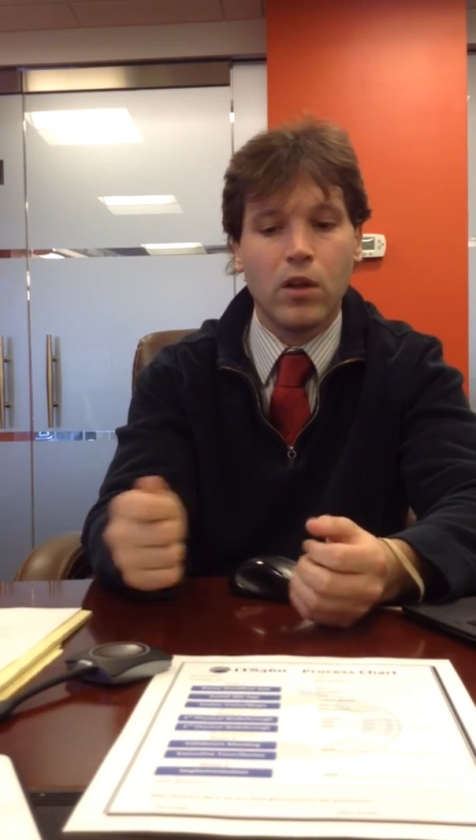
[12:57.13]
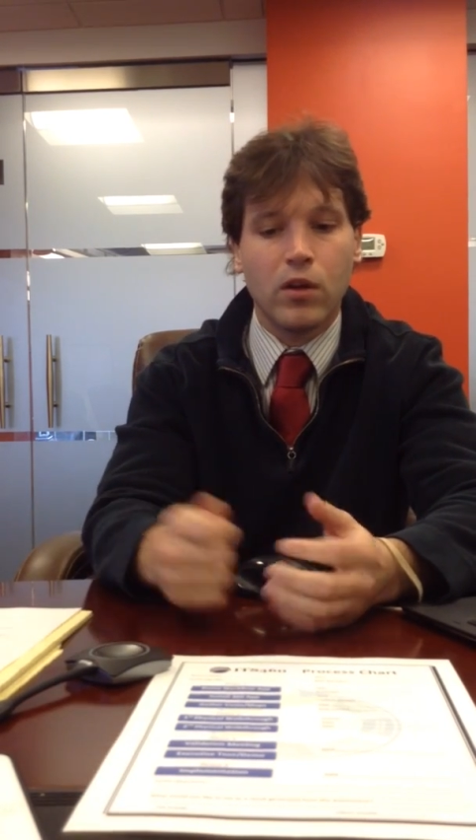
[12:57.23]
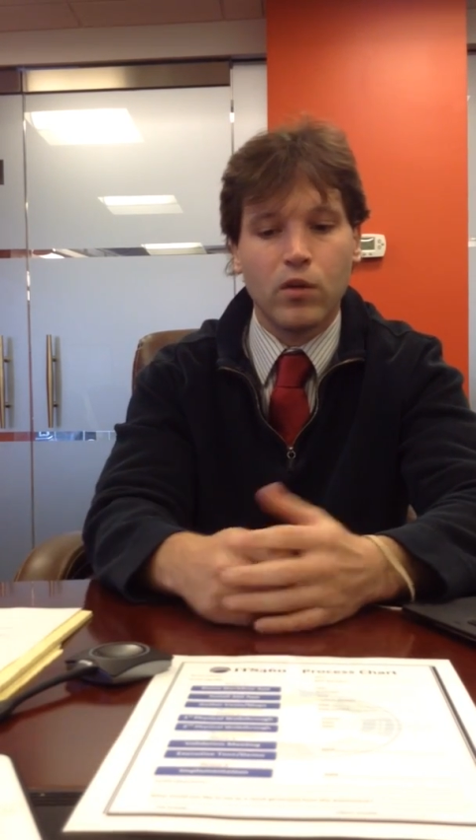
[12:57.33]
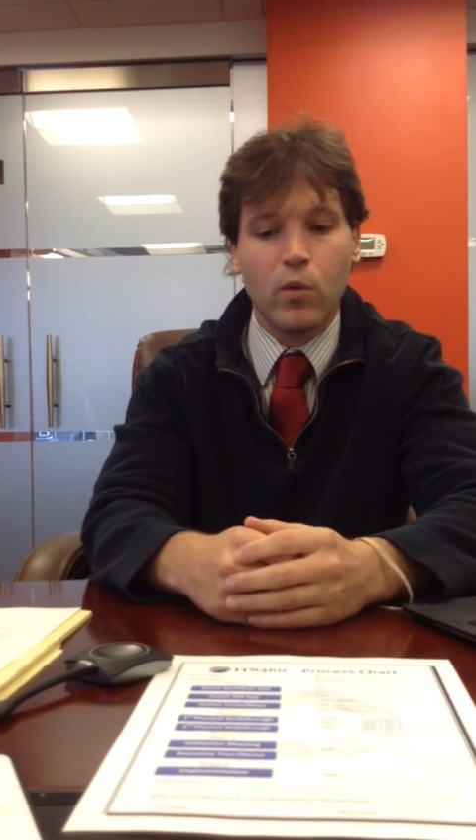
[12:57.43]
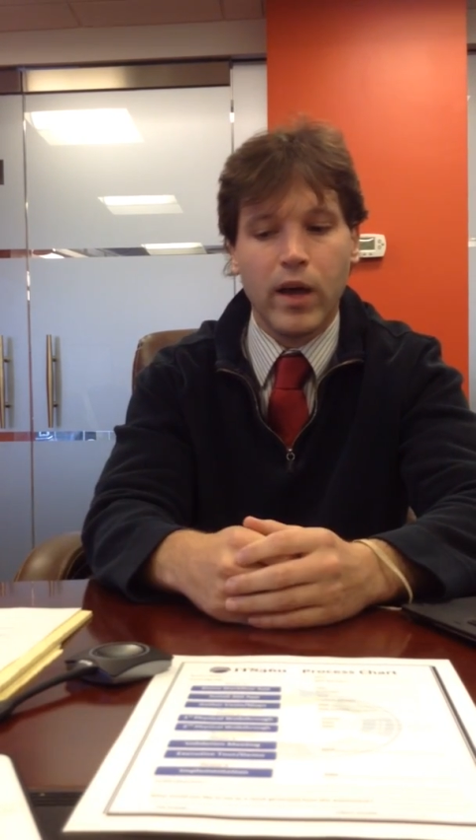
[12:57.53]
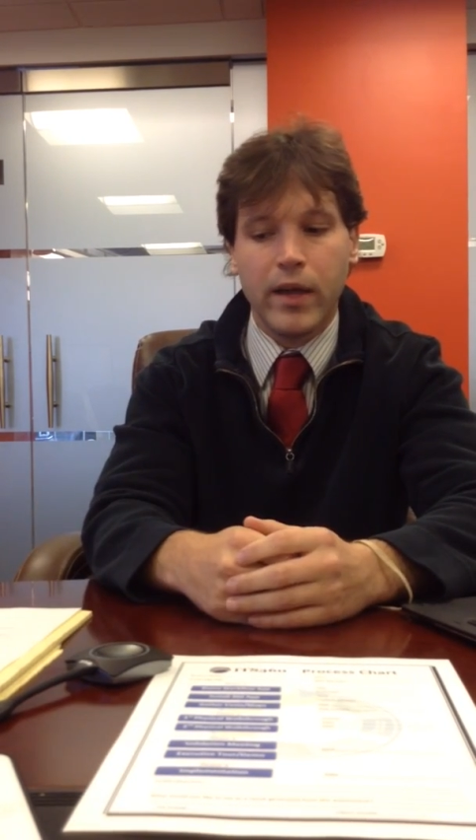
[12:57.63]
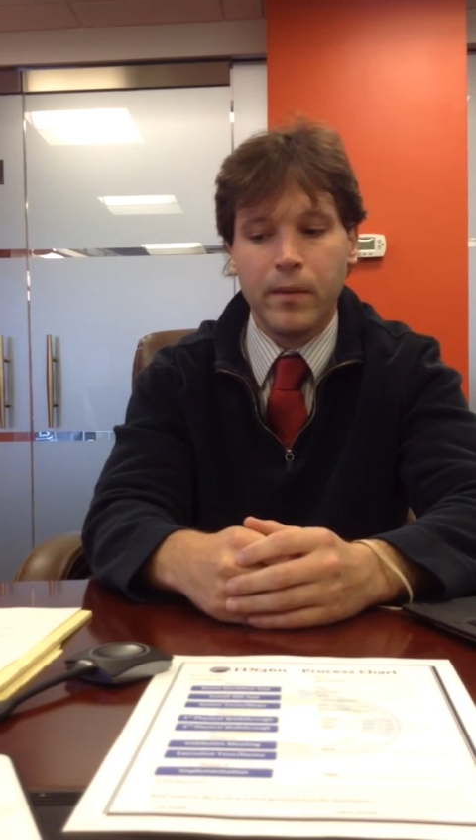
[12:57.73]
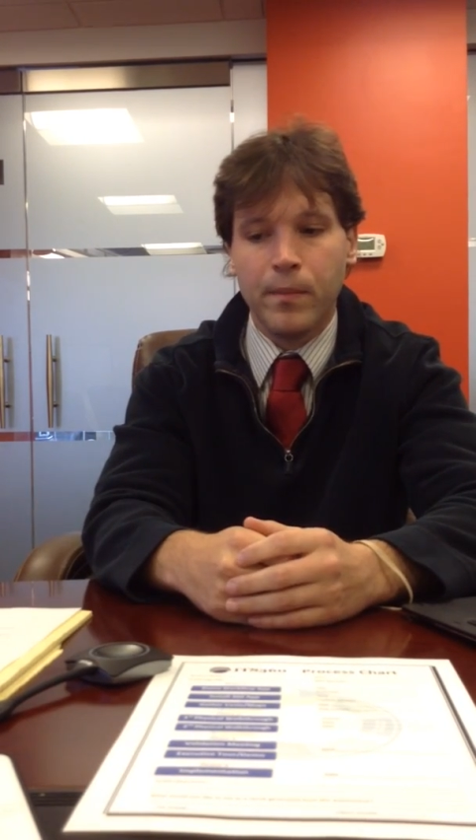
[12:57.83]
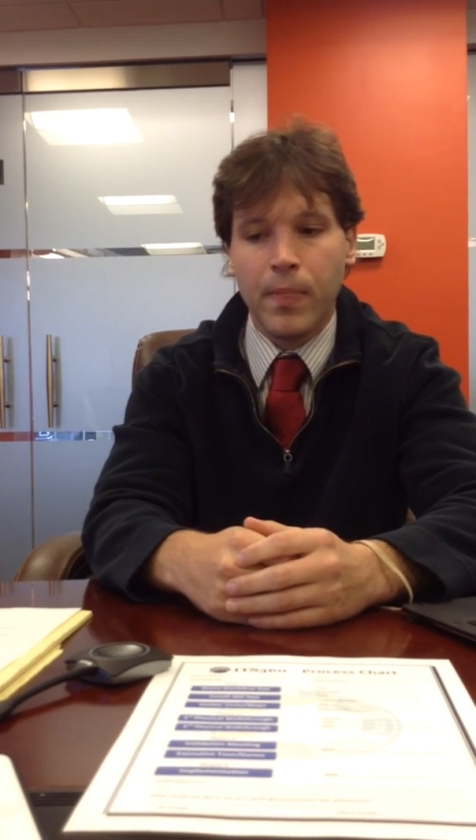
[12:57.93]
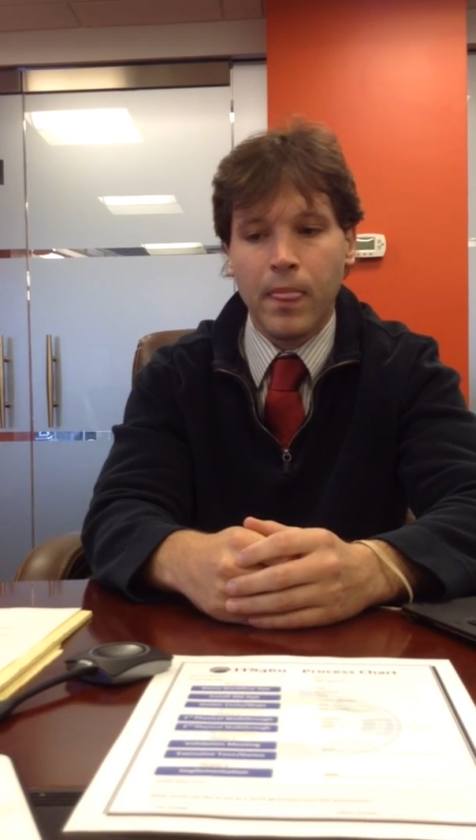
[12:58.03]
along the way.
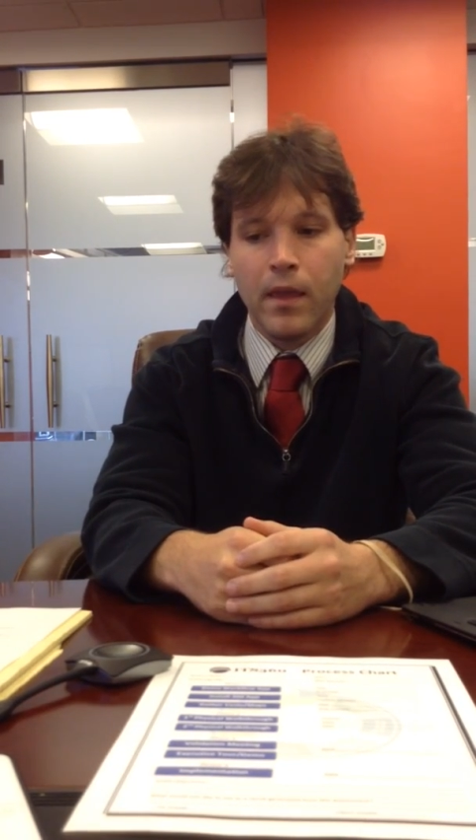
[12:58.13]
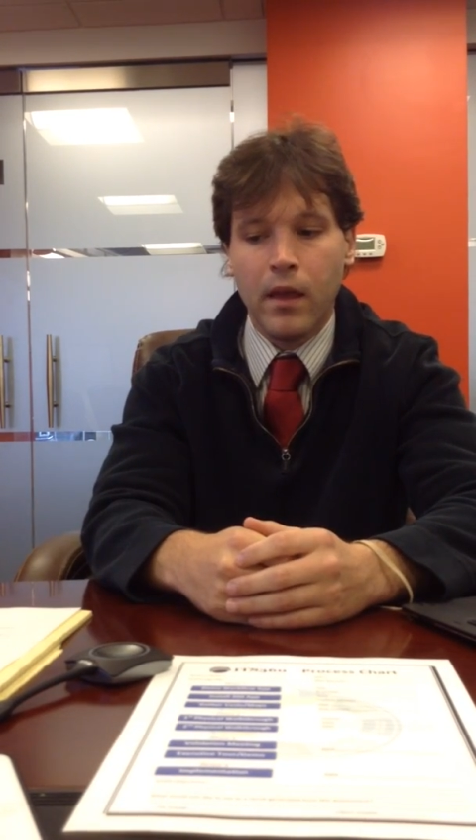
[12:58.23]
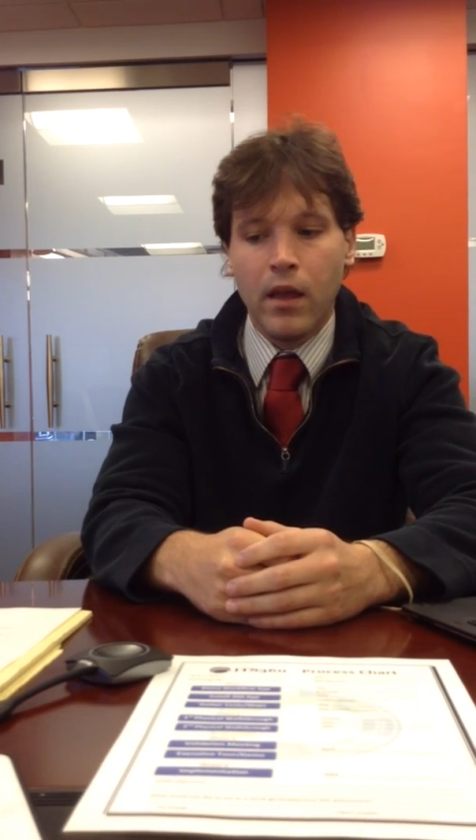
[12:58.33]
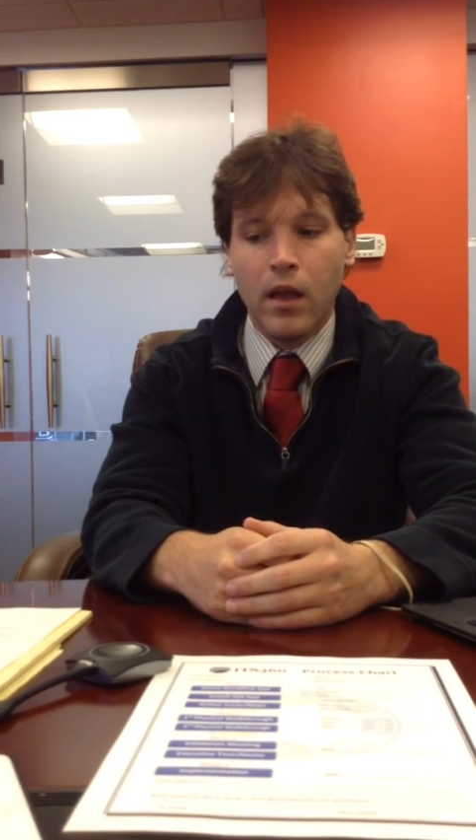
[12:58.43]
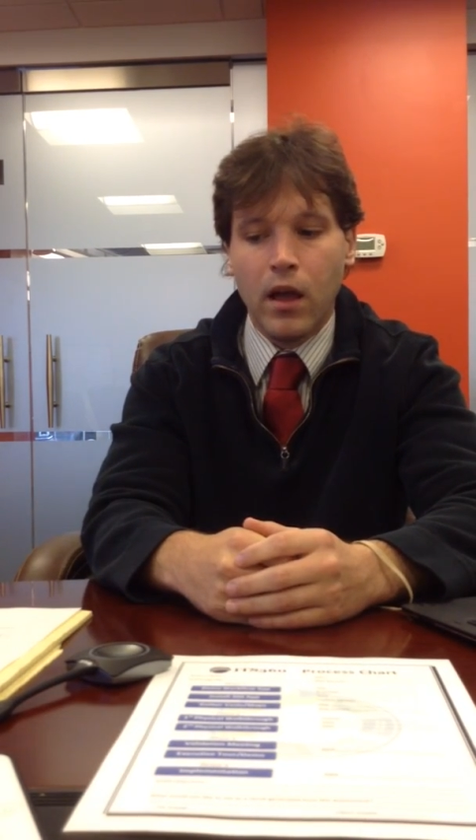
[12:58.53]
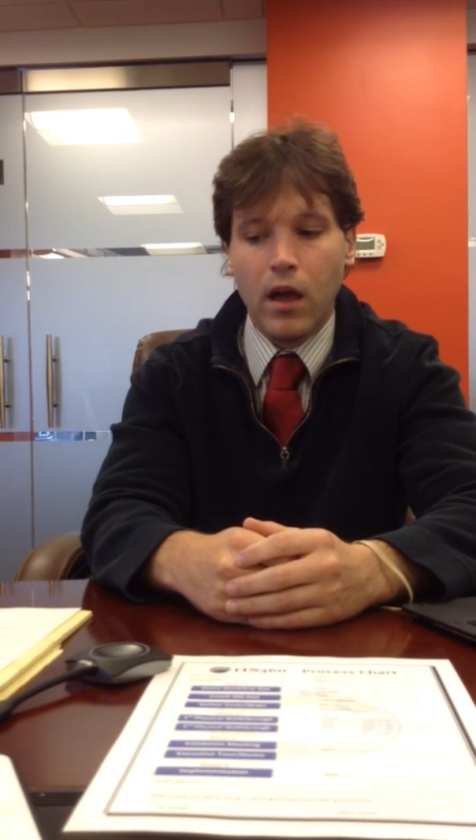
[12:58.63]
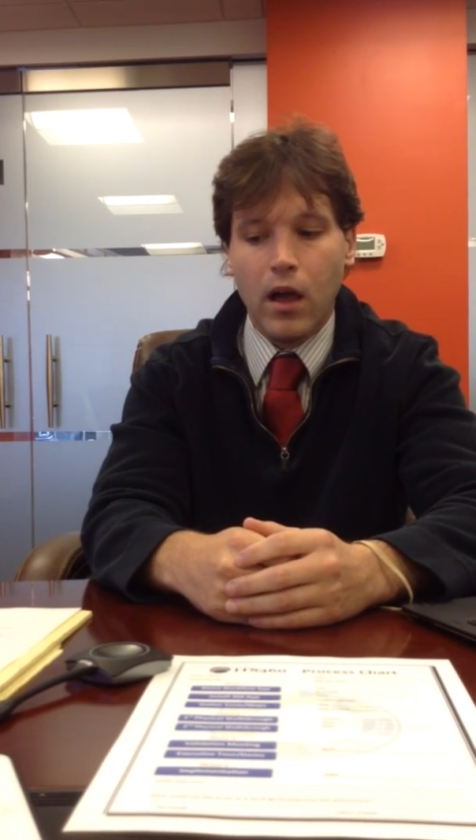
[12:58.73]
Okay.